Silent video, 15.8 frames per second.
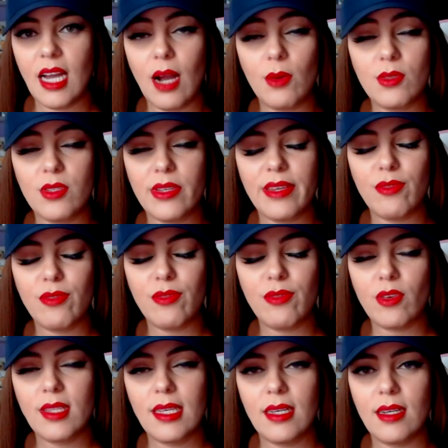I was looking for
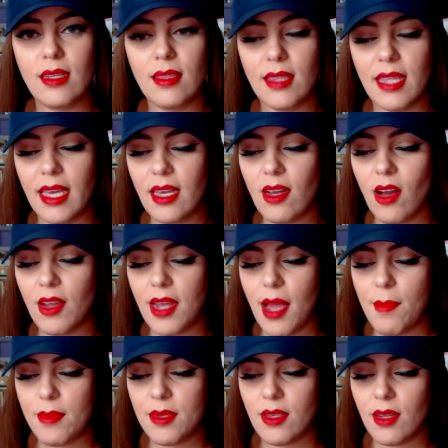the link on
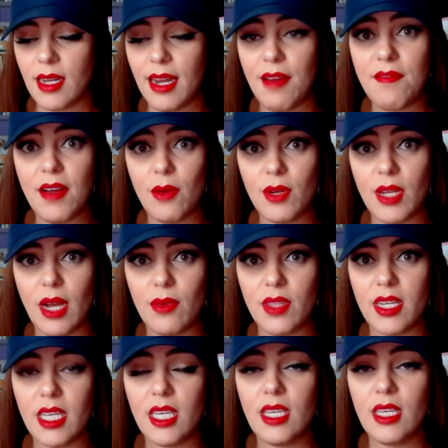Amazon and I found out that